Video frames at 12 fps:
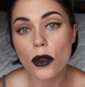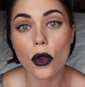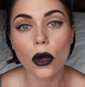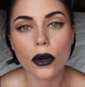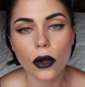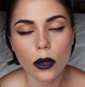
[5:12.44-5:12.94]

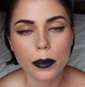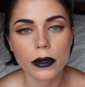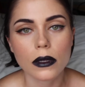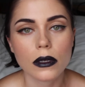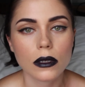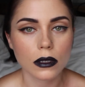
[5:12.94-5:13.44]
not
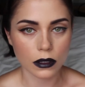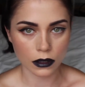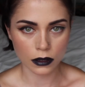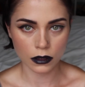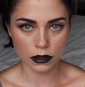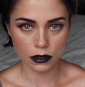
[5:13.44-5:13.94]
open,
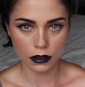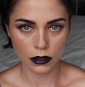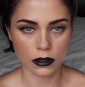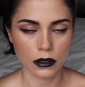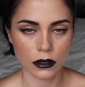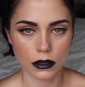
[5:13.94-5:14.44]

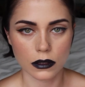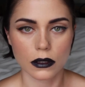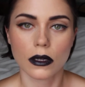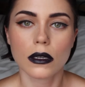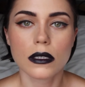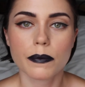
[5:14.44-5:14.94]
it's
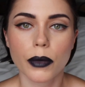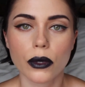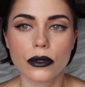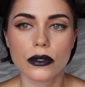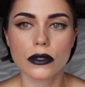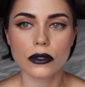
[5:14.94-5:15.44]
not
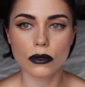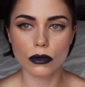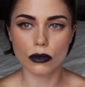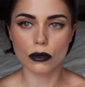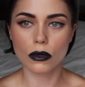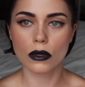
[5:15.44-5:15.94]
exposed
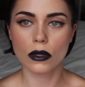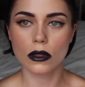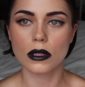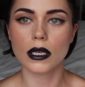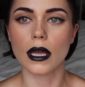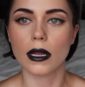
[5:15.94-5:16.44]
to
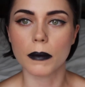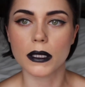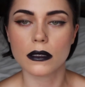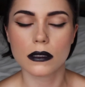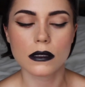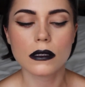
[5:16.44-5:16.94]
the
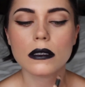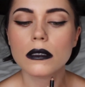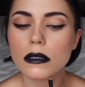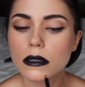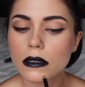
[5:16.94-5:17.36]
elements.